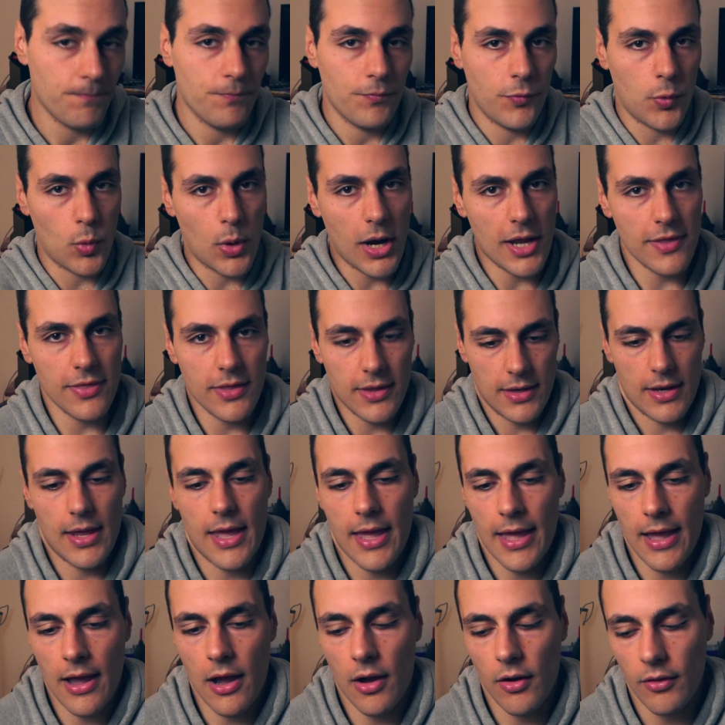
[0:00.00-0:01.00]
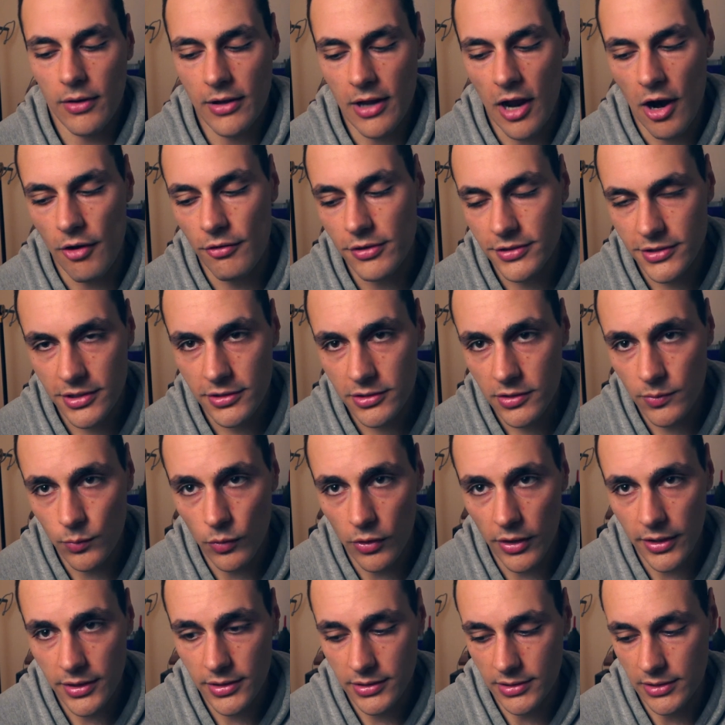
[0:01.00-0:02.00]
The way that our current system
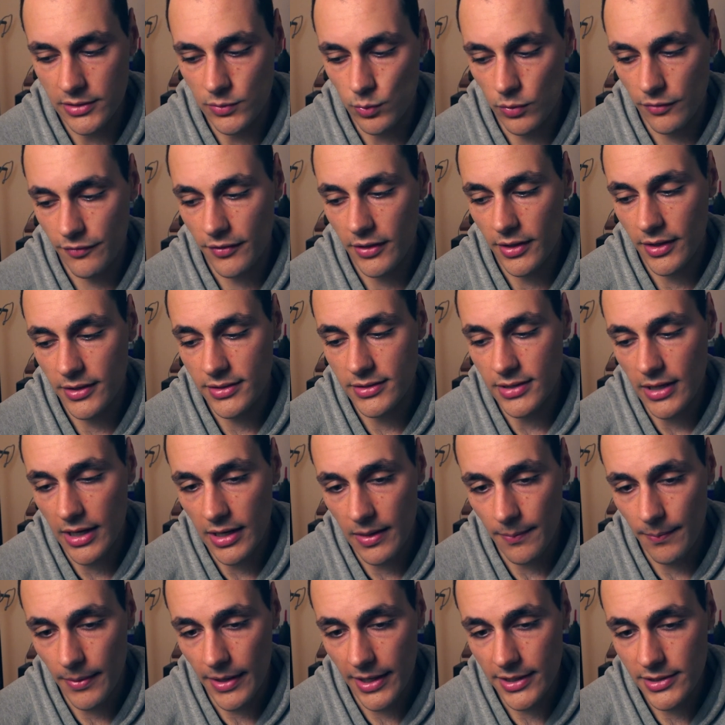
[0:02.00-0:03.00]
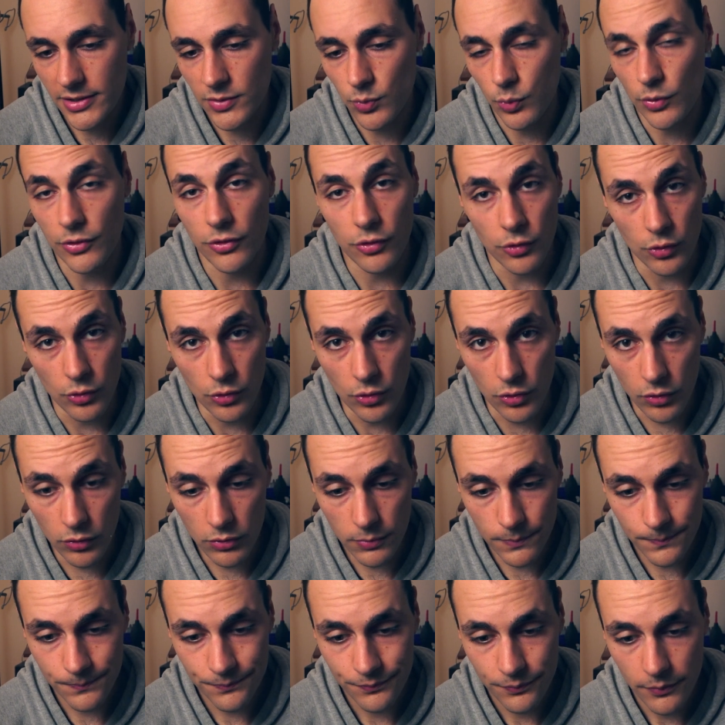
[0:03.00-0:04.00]
works is we've got a database with Google,
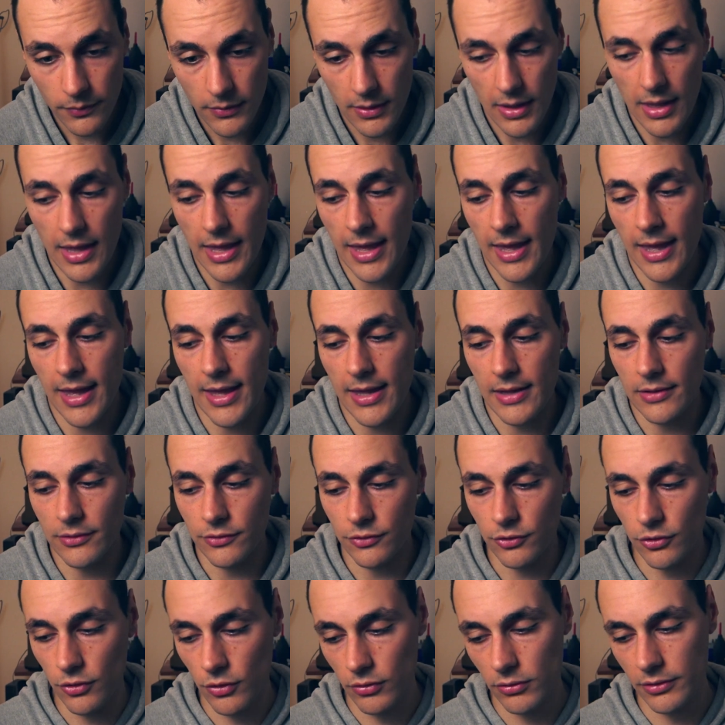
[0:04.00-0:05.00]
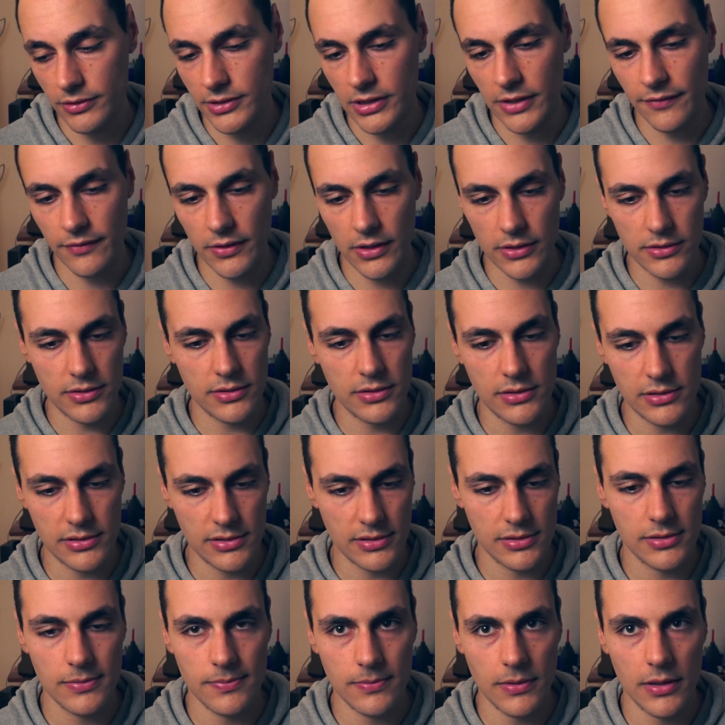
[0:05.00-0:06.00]
and Google has given us
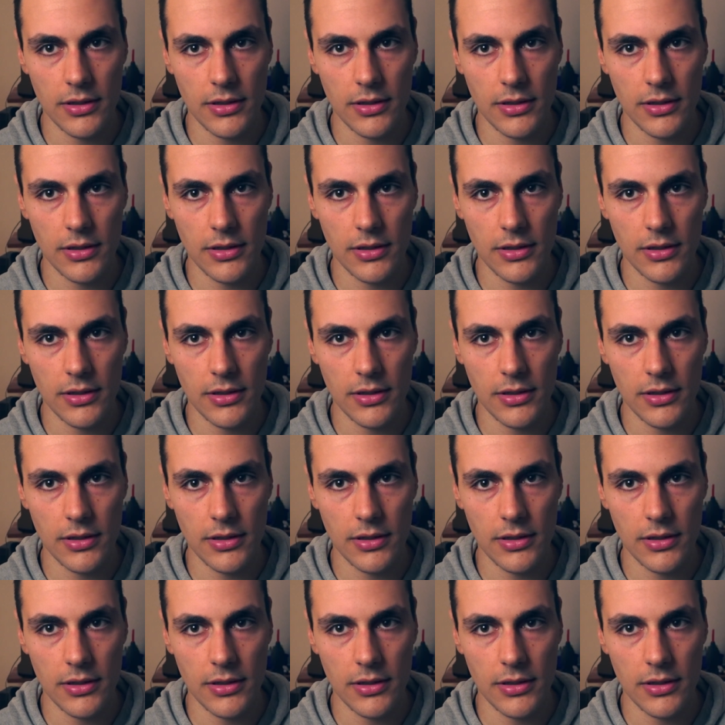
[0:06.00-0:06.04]
this